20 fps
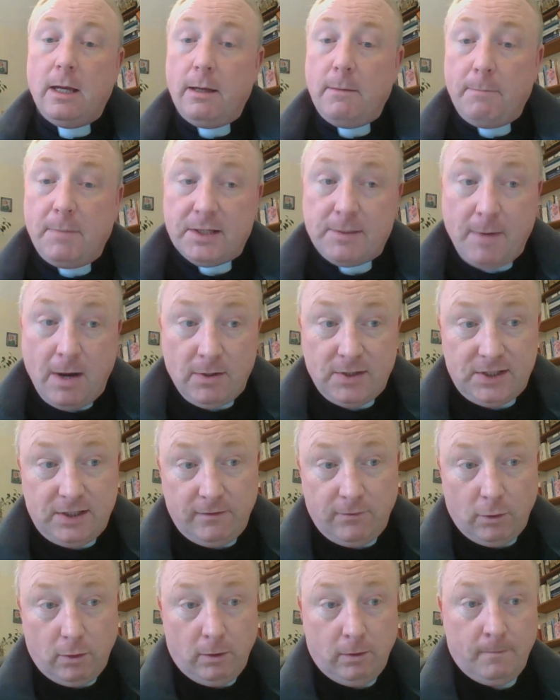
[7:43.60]
But most
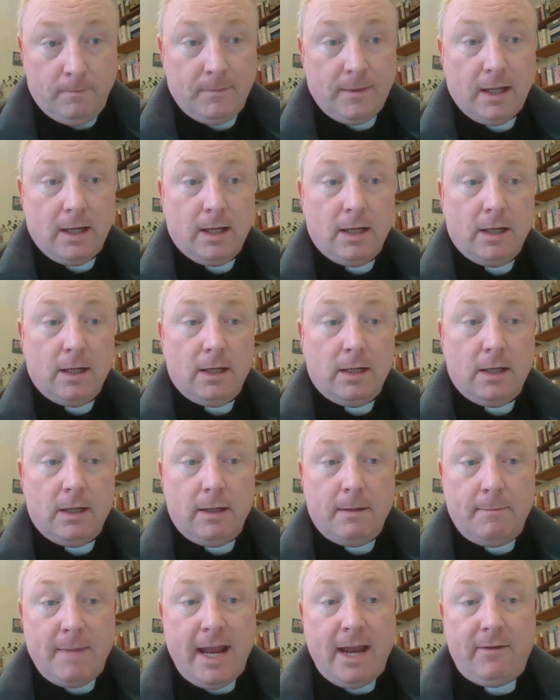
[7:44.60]
of all,
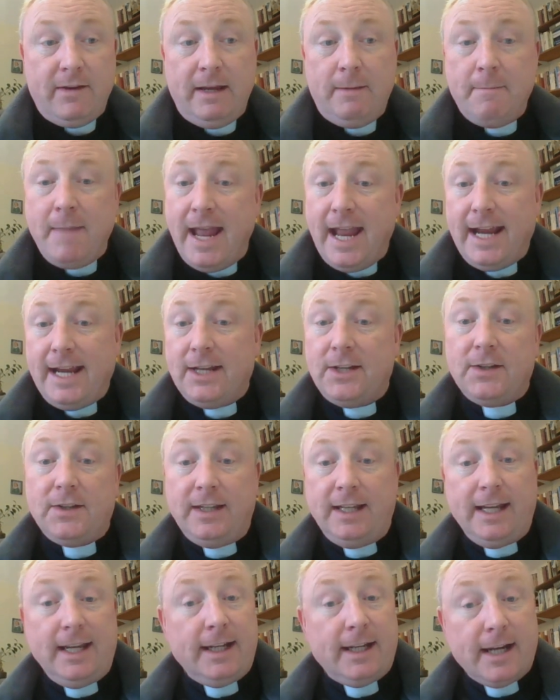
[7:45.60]
Mary made
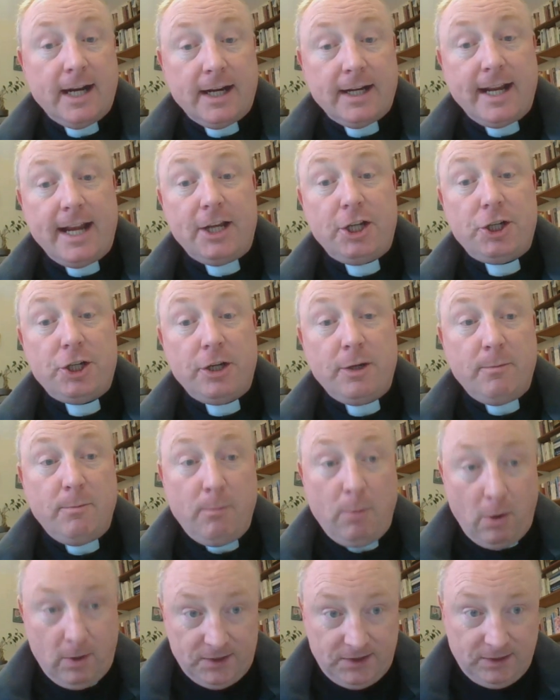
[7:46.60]
the incarnation
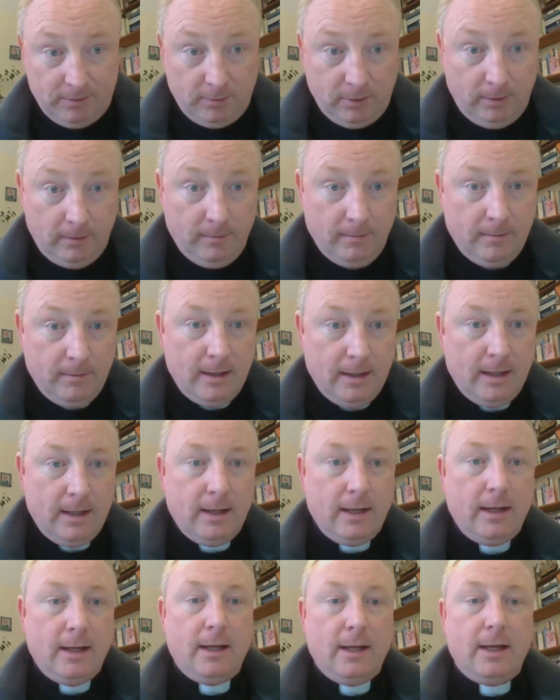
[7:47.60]
possible.
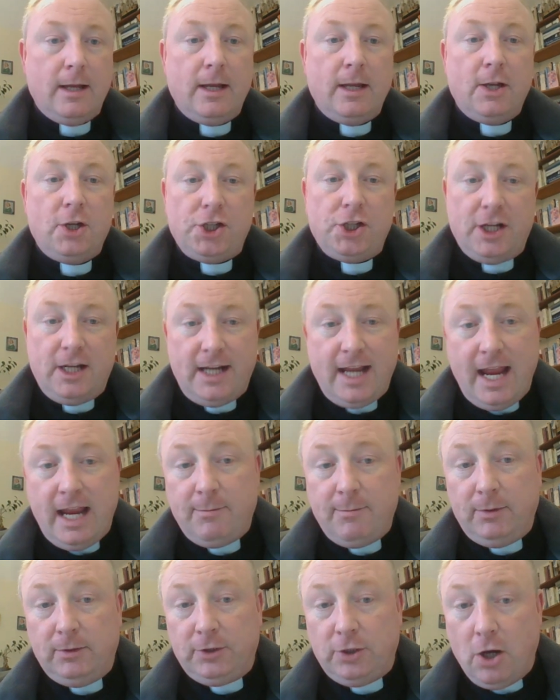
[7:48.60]
She
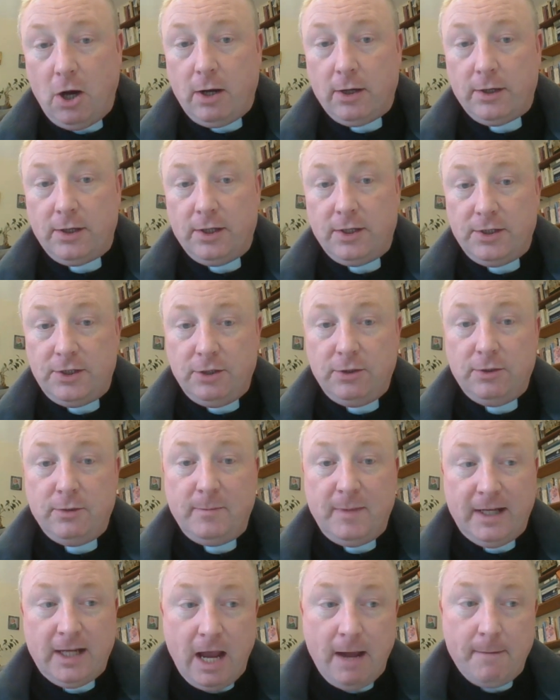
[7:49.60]
enabled God to
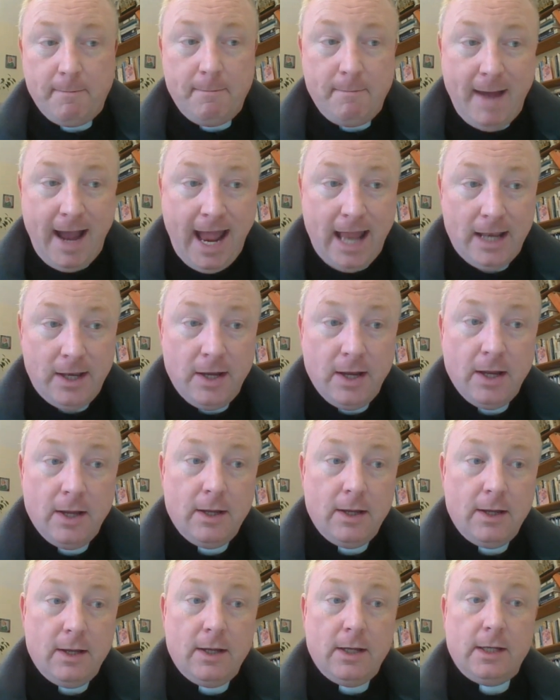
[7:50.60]
become man
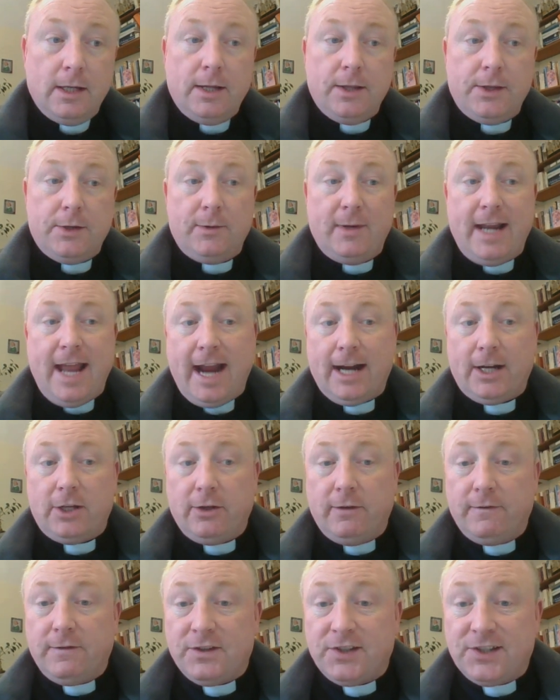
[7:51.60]
through an act
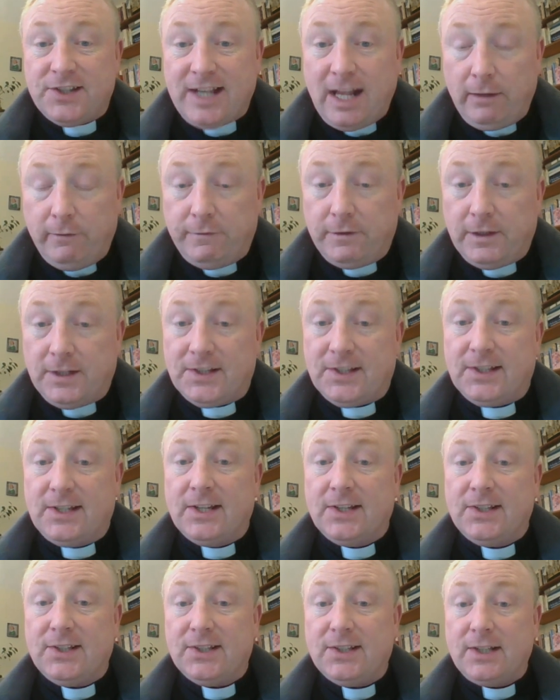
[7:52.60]
of
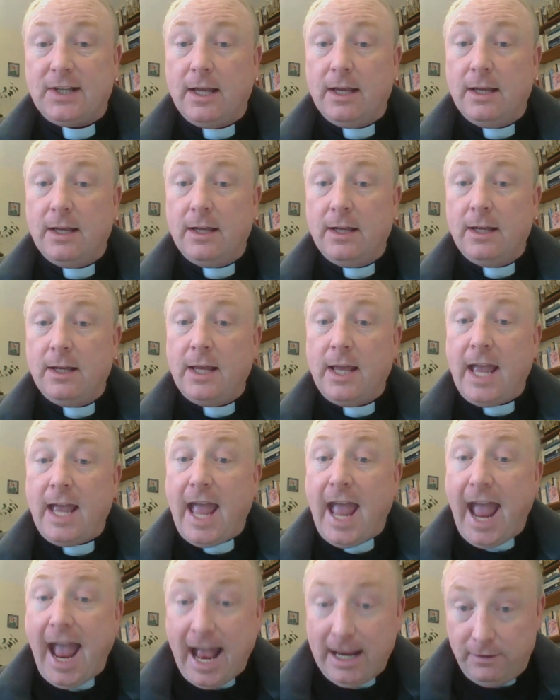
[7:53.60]
selflessness
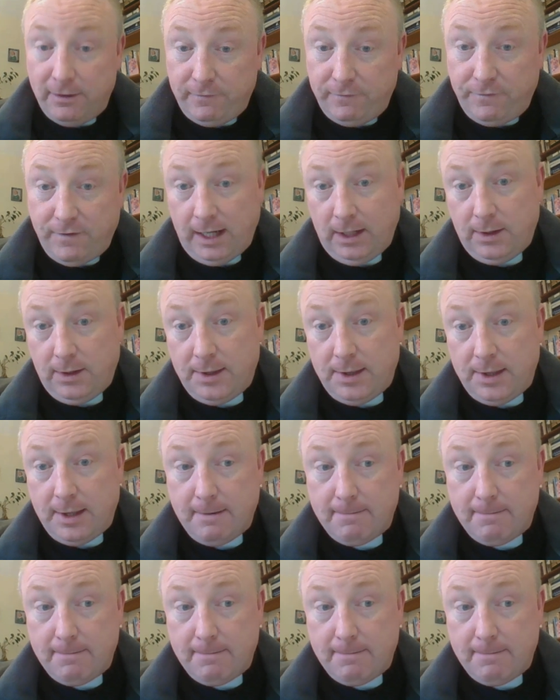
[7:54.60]
and faith.